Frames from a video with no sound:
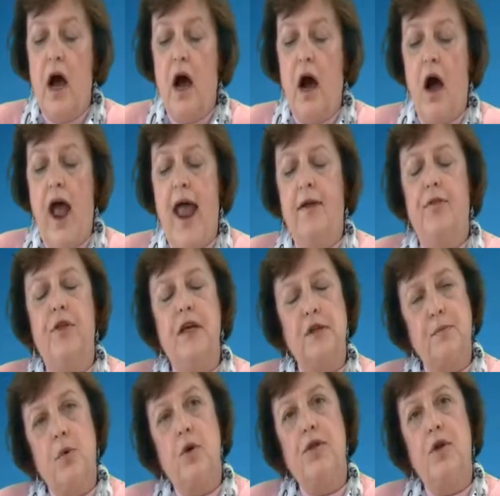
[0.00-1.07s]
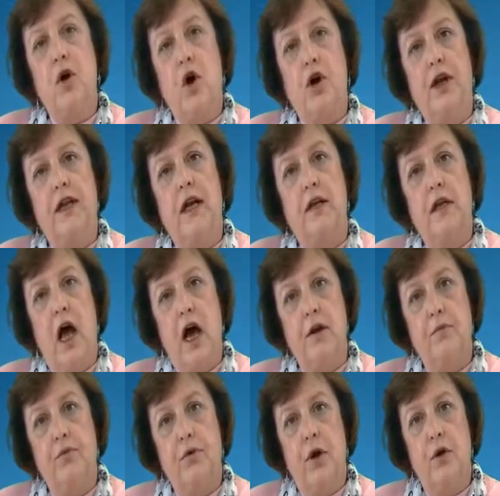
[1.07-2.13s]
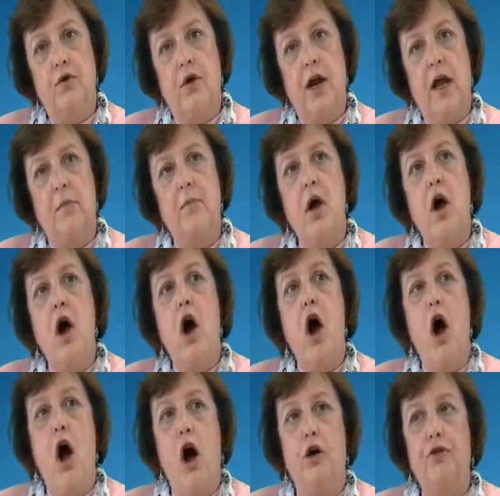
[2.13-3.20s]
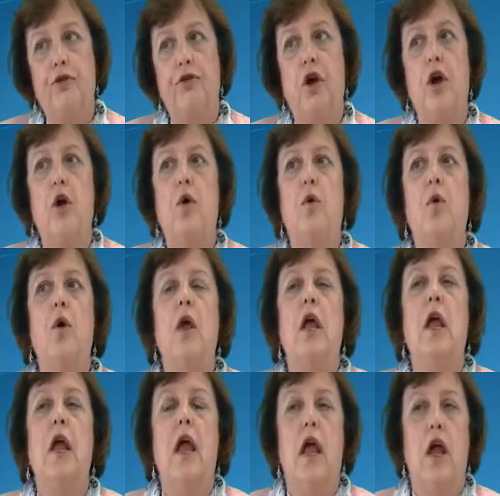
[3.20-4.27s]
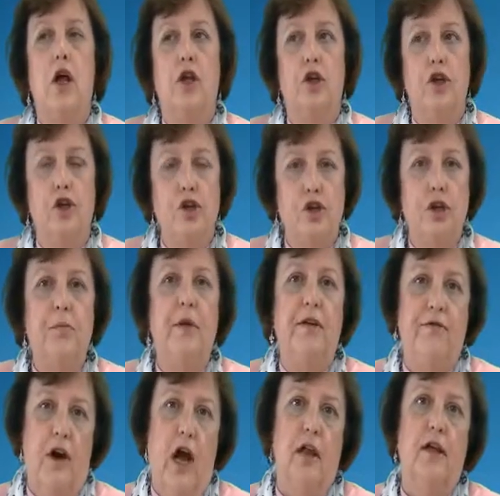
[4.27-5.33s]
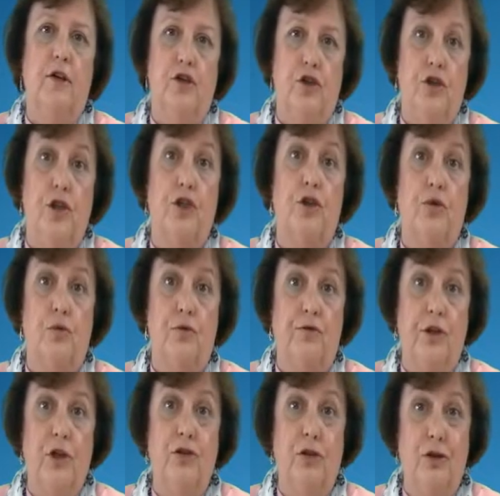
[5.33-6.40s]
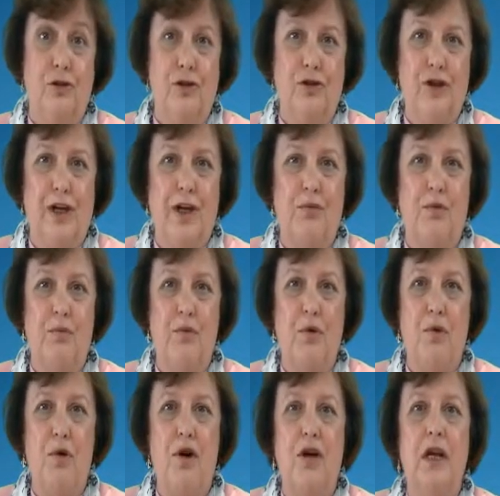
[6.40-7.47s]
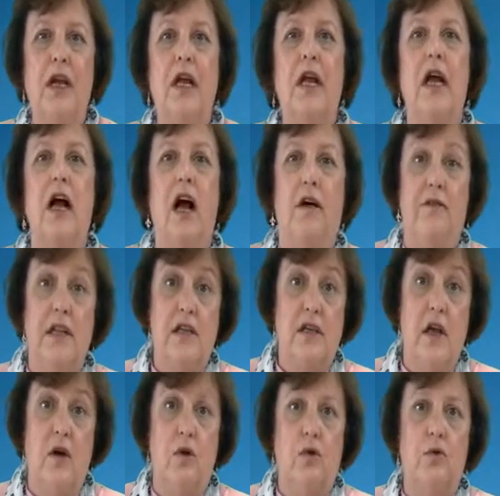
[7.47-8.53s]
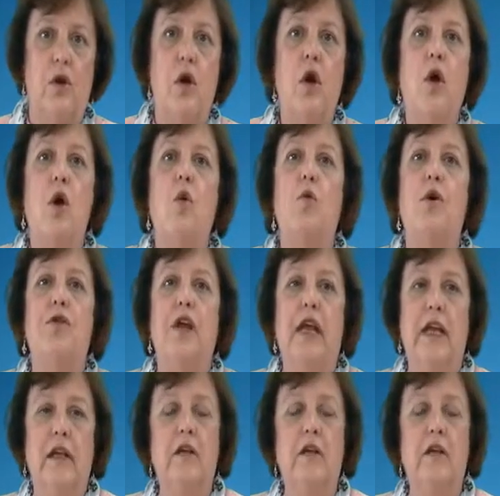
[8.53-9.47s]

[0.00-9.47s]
At this point, the Guardian Ad Litem program also should be filing a Judicial Review Social Study report of its own, where the